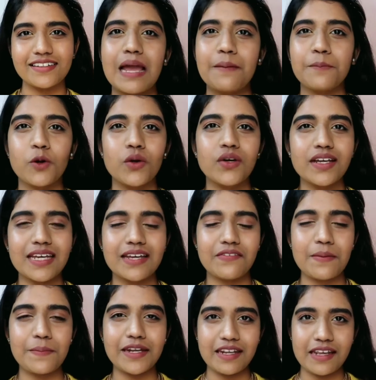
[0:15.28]
I'm going to
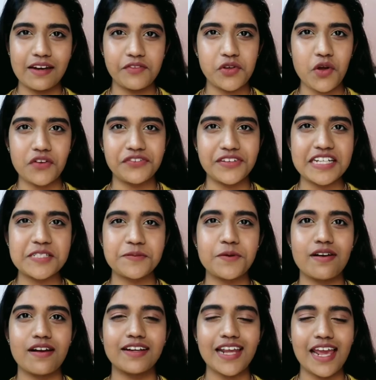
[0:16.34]
give a mini review of each
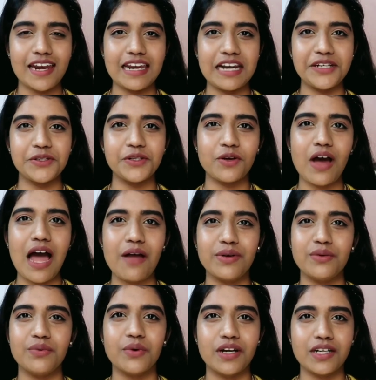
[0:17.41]
product and let you know
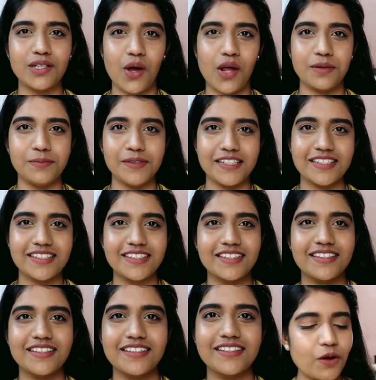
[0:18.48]
how it worked on me.
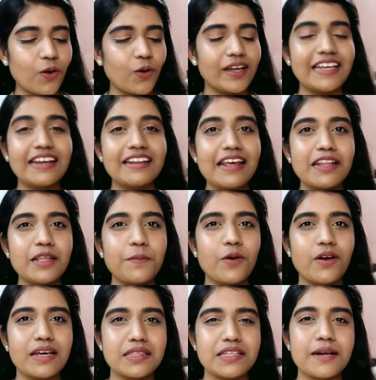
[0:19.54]
So here are the
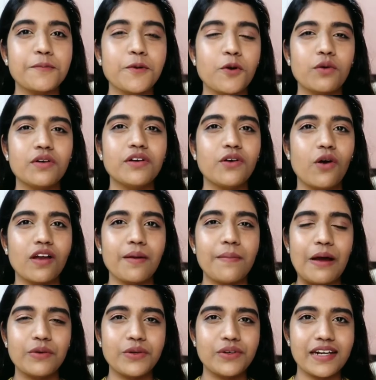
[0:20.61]
products that I'm going to talk
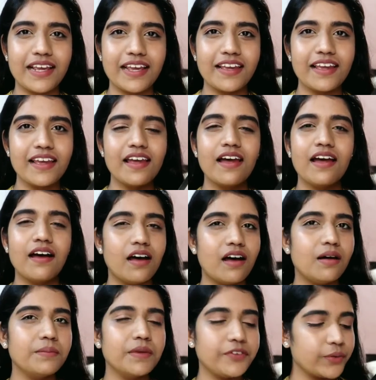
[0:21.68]
about today.
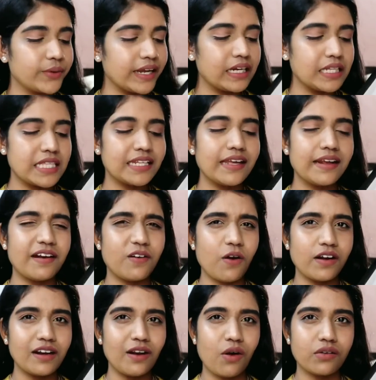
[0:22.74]
If you can see, there are
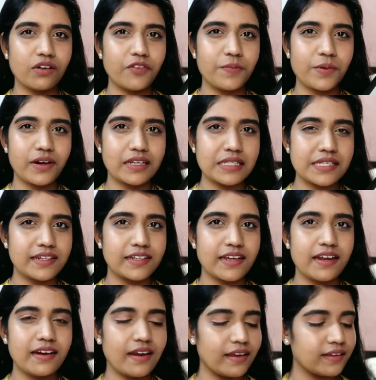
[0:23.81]
not a lot of products in
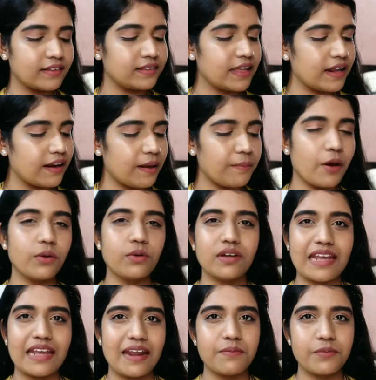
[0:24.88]
here, like there are
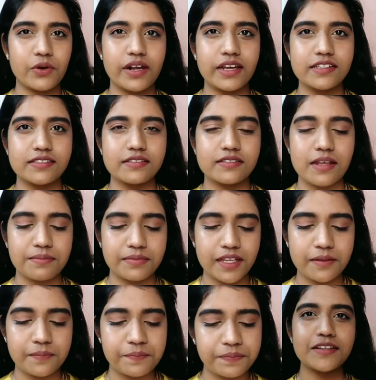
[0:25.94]
about 10 products or something.